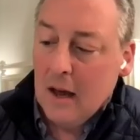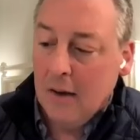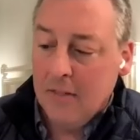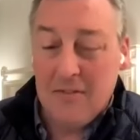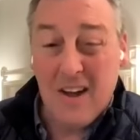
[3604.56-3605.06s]

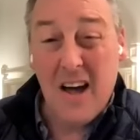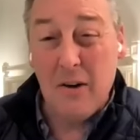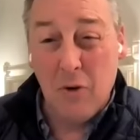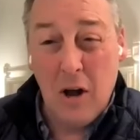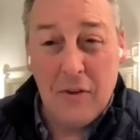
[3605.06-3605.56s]
Uh, they've
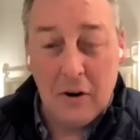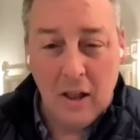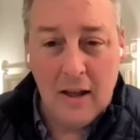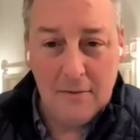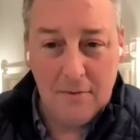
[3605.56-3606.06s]
kind of run their
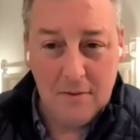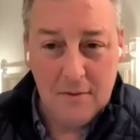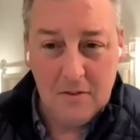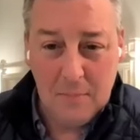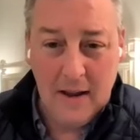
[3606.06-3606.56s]
life
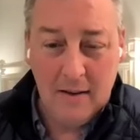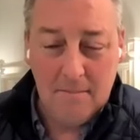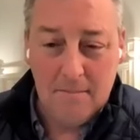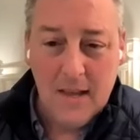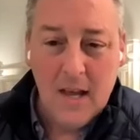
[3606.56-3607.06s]
span.
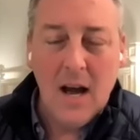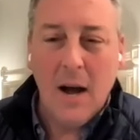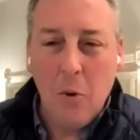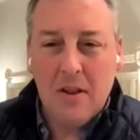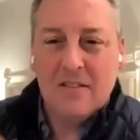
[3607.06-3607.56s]
Yeah.
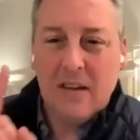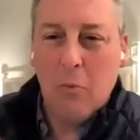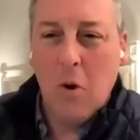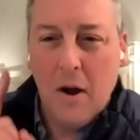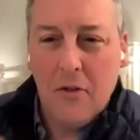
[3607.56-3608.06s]
I wanted to say
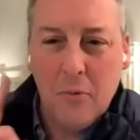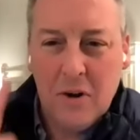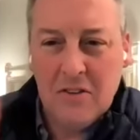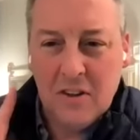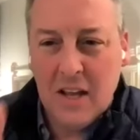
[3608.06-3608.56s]
one other
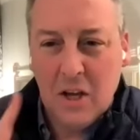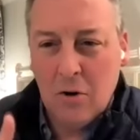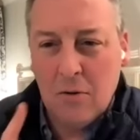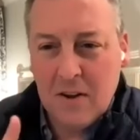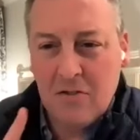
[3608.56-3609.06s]
reason that
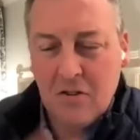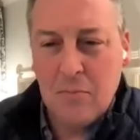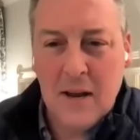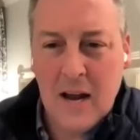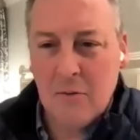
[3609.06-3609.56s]
your
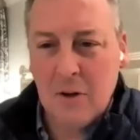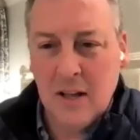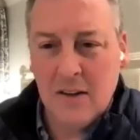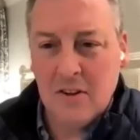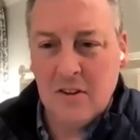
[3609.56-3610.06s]
investors may not
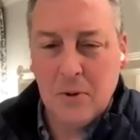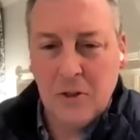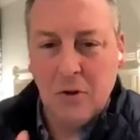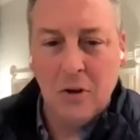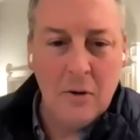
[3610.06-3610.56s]
realize this,
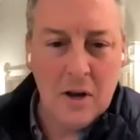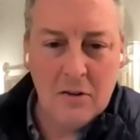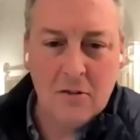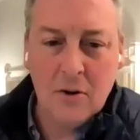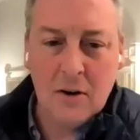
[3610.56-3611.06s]
but they'll know it
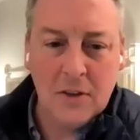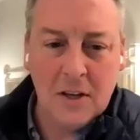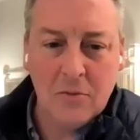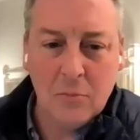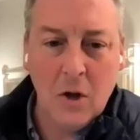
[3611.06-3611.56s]

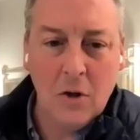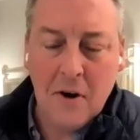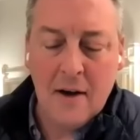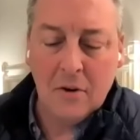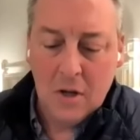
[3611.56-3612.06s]
intuitively because we all
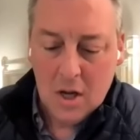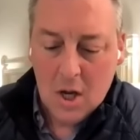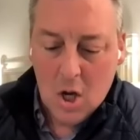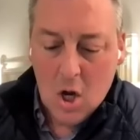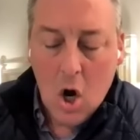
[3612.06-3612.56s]
travel.
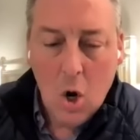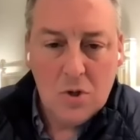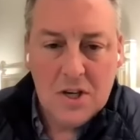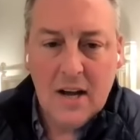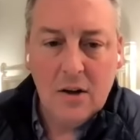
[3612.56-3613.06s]

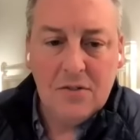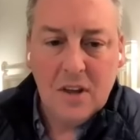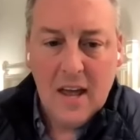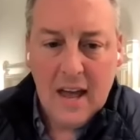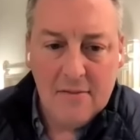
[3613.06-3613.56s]

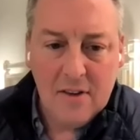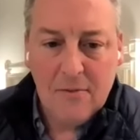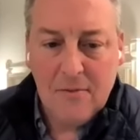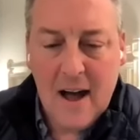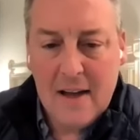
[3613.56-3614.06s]
Hotels have a
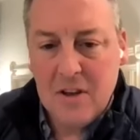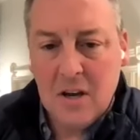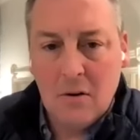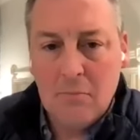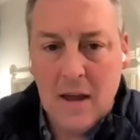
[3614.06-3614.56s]

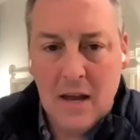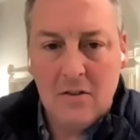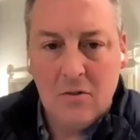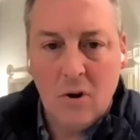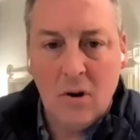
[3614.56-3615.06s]
five-year
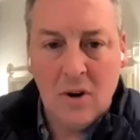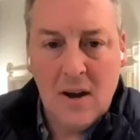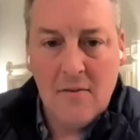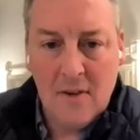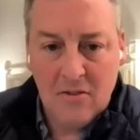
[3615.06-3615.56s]
mandatory
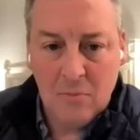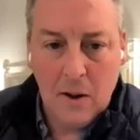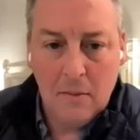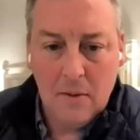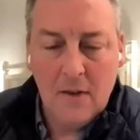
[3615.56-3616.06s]

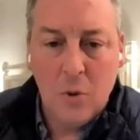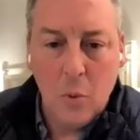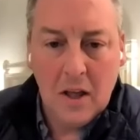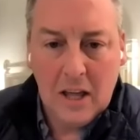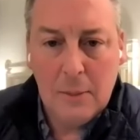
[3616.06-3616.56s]
reinvestment if you
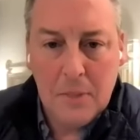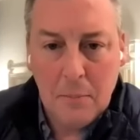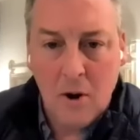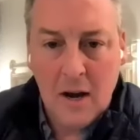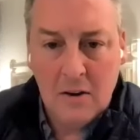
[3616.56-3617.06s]
want to keep the
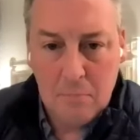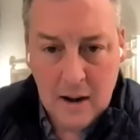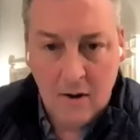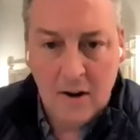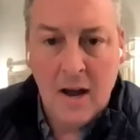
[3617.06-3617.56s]
brand
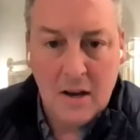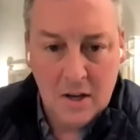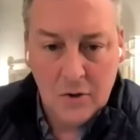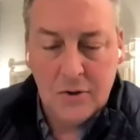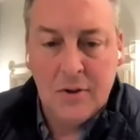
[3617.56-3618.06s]
Marriott, Hilton.